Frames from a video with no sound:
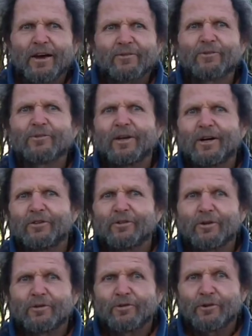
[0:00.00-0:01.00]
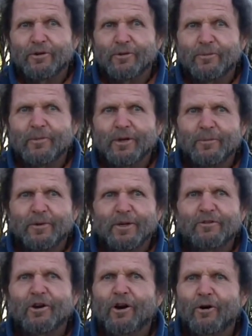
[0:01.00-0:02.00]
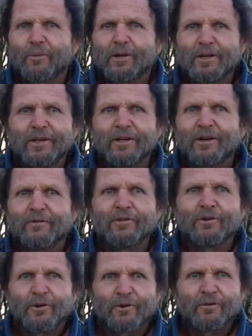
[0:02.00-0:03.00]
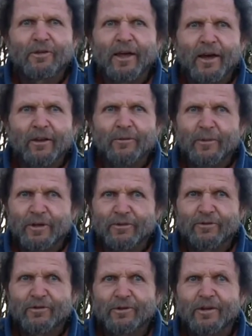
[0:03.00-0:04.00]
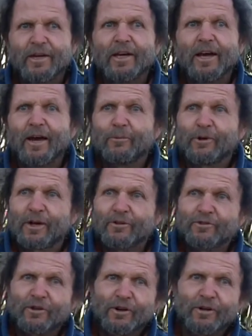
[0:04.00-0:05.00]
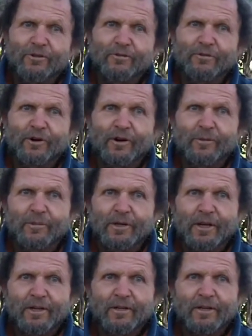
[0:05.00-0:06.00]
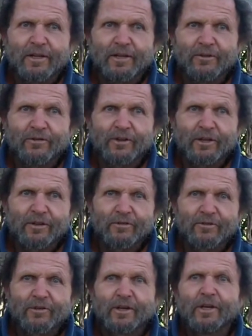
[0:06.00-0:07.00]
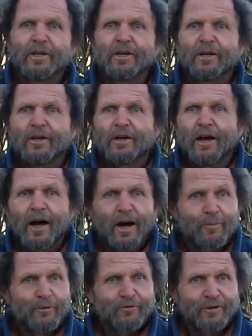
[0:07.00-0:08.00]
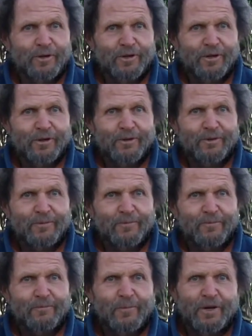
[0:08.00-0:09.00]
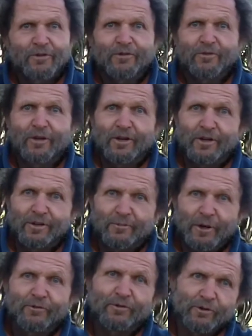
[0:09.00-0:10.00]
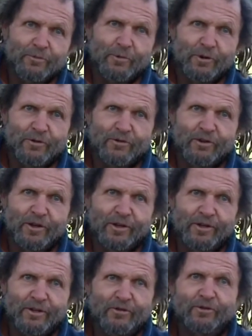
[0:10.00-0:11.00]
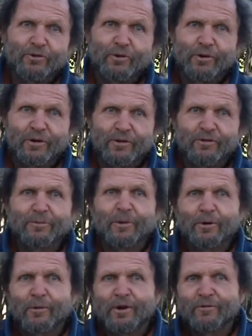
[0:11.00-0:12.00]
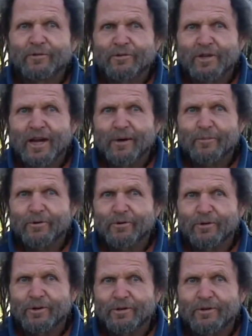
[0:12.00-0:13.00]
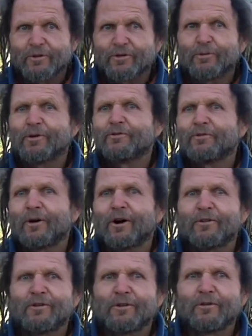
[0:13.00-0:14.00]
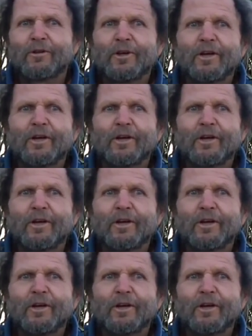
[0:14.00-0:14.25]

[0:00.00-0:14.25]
astrological term. It means harmony of the earth elements. And when I started the farm in 1986, I'm a Virgo. My son, my firstborn son, is a Taurus, and my wife is a Capricorn. So we are the